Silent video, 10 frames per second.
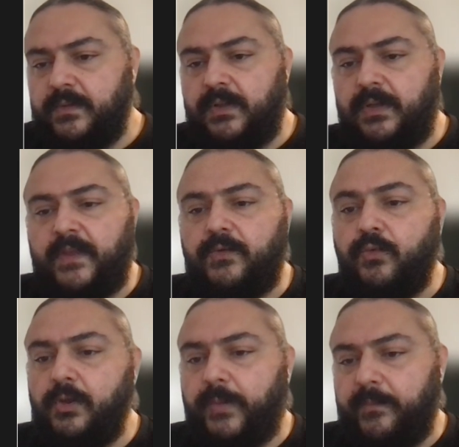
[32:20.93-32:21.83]
that
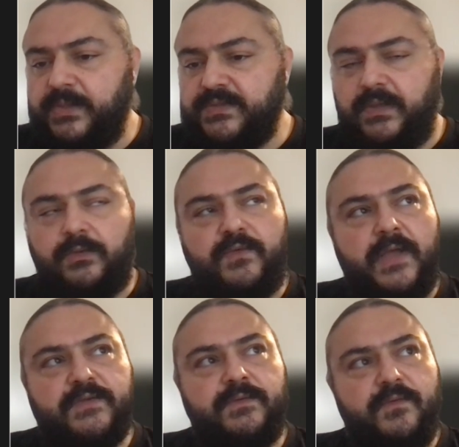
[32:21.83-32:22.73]
Google published in
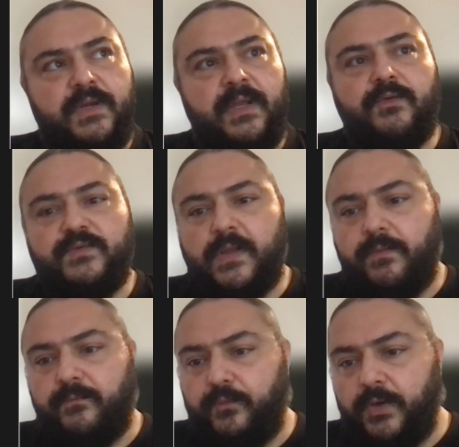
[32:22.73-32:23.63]
2003 and
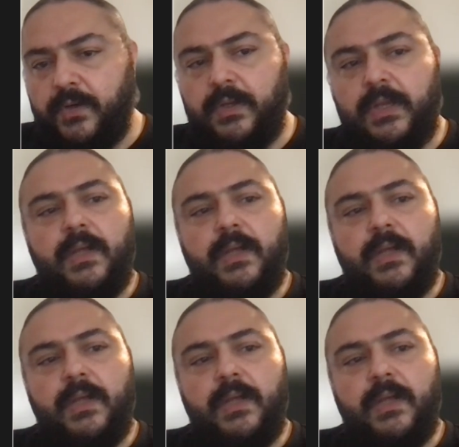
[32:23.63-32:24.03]
2004.